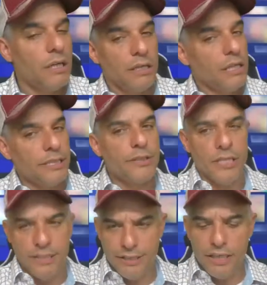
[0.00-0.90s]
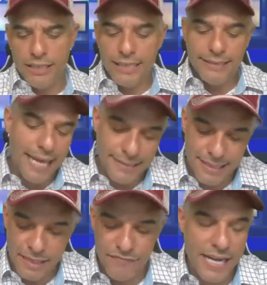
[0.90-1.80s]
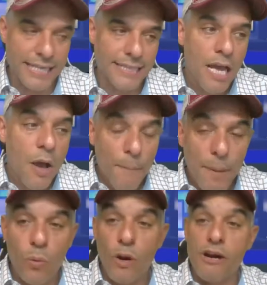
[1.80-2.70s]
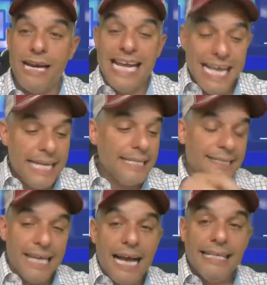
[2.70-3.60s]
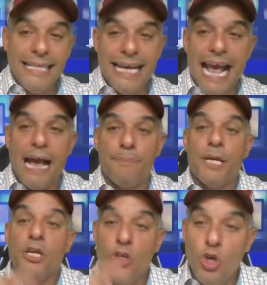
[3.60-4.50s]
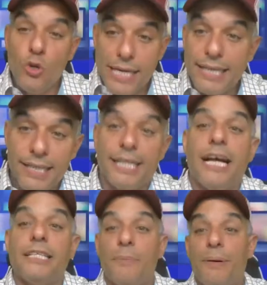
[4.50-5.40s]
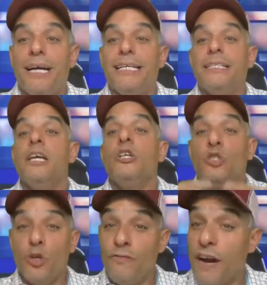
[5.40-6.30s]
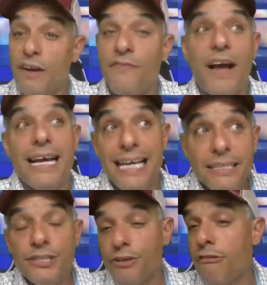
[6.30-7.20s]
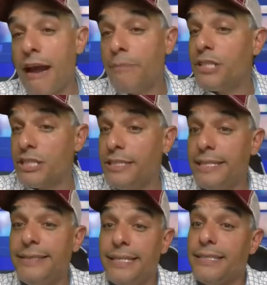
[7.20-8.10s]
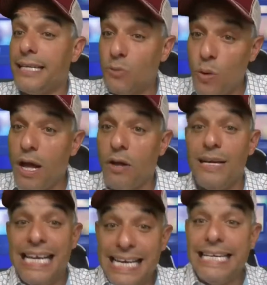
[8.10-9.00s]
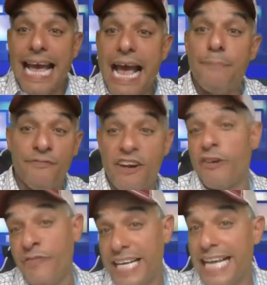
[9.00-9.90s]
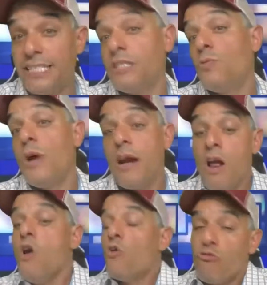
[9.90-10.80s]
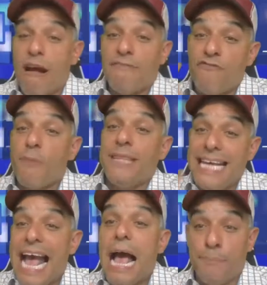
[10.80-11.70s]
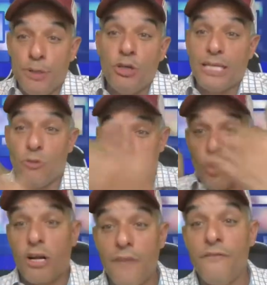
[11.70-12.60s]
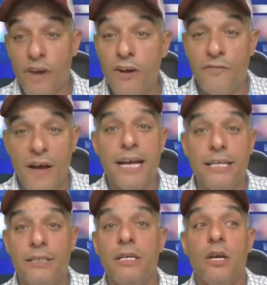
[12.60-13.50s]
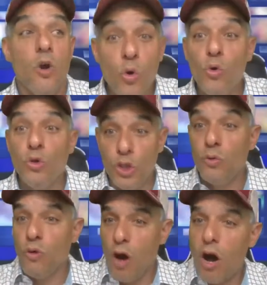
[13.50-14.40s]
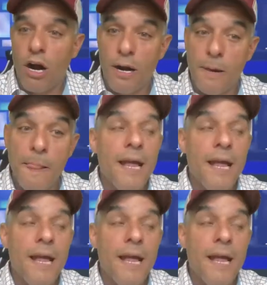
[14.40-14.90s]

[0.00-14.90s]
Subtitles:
It's still in the testing phase, but where inside the app you can click on the button to verify. Instagram just did this as well, in-app verification, where right from the app you can work on verifying who you are.